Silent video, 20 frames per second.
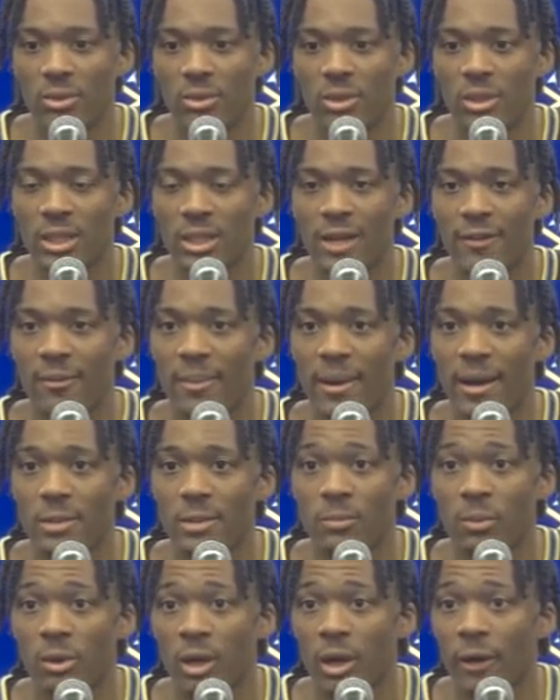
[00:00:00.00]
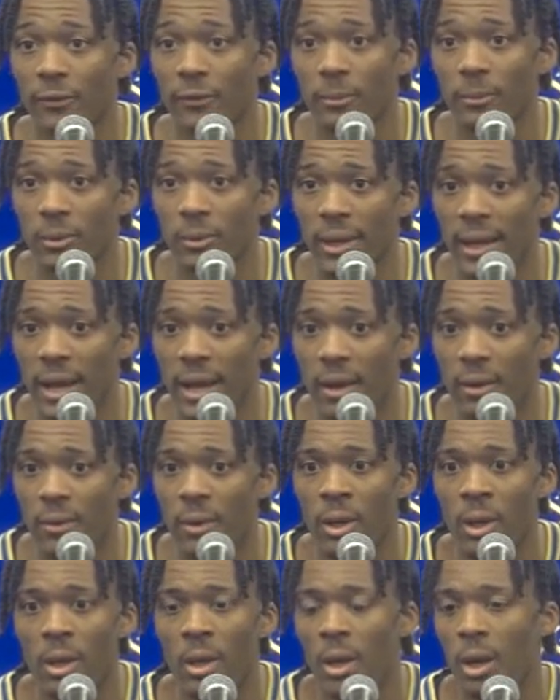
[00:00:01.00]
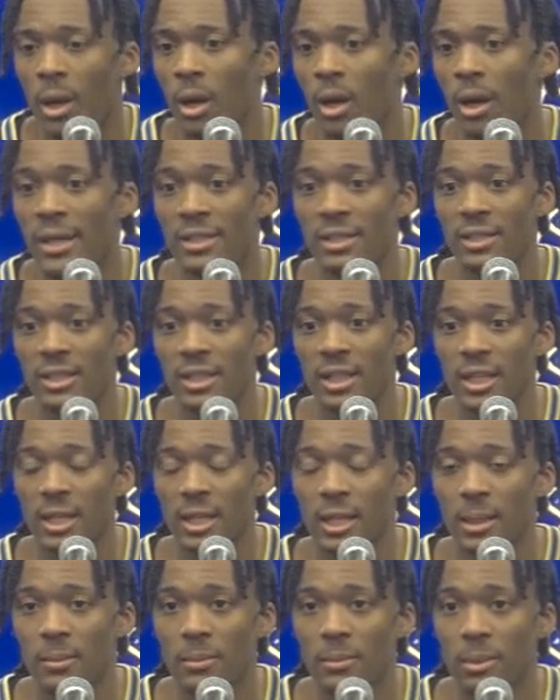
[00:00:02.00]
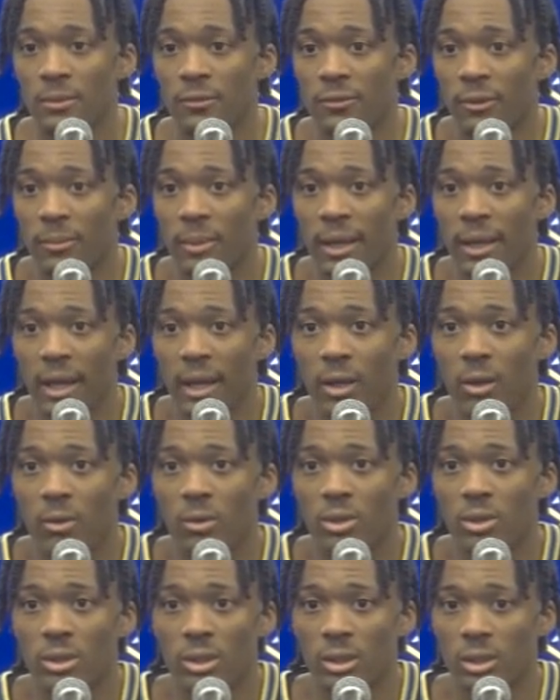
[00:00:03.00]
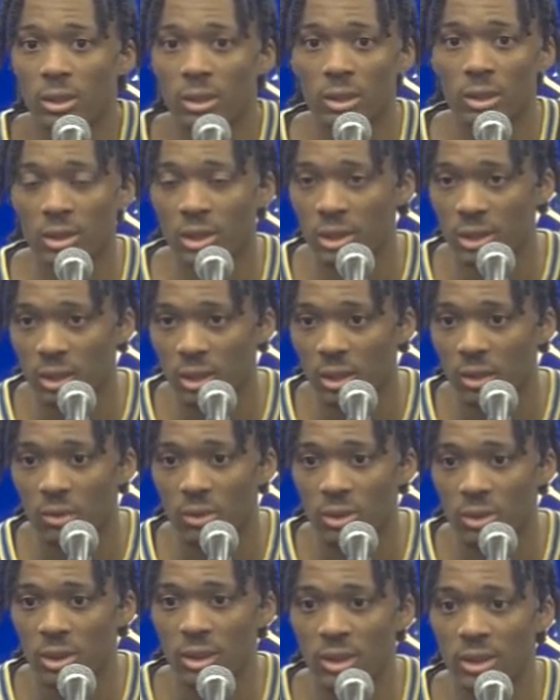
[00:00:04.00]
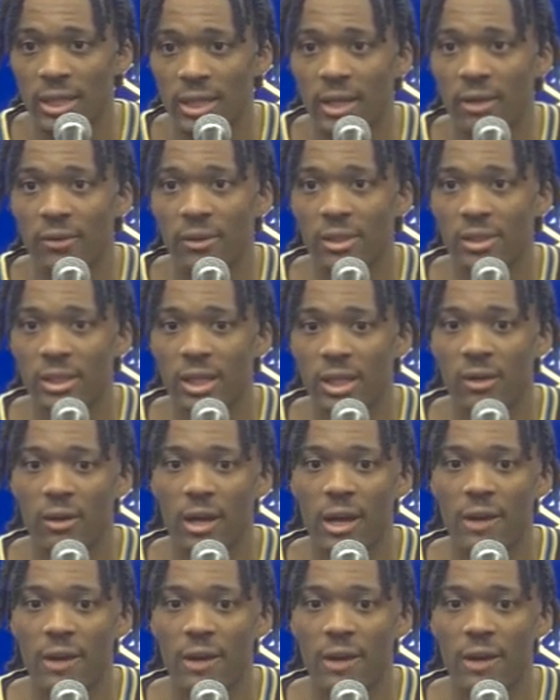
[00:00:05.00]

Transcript: You can see everybody's more comfortable now as a team, from the head coaches to the assistant coaches, et cetera, et cetera.